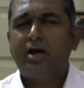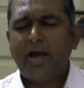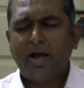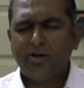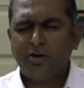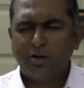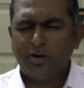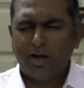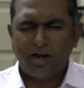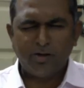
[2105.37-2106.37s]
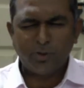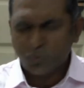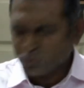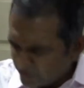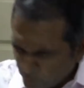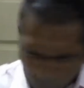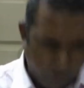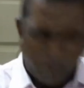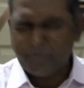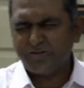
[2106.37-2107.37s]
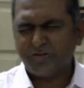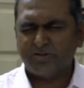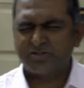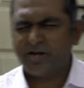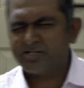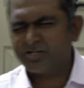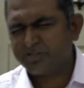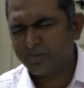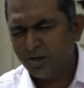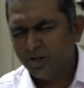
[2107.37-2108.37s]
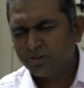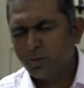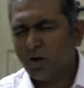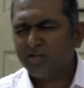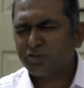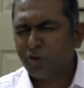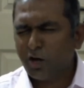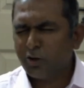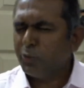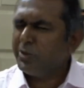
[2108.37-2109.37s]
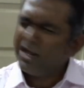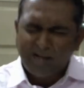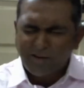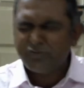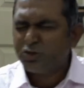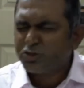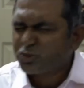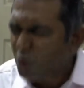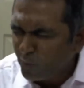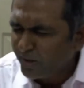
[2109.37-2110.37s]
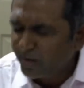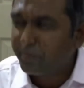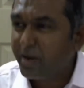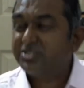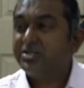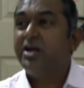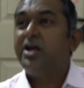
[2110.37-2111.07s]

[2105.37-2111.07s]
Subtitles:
And you still want to pursue this relationship. So what does God do? He loves you so very much.